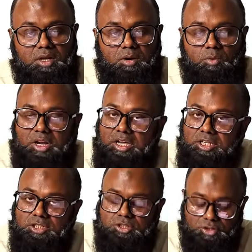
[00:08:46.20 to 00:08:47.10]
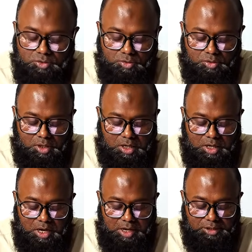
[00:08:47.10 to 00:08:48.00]
What I need to do,
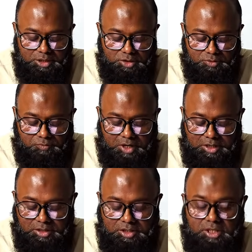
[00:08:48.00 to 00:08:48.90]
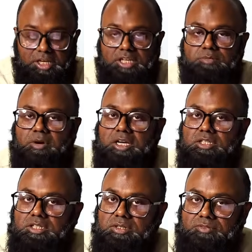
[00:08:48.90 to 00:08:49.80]
I need to find dx by
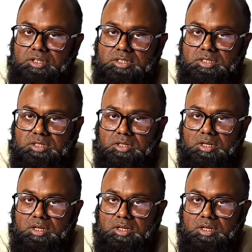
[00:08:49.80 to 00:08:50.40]
dt first.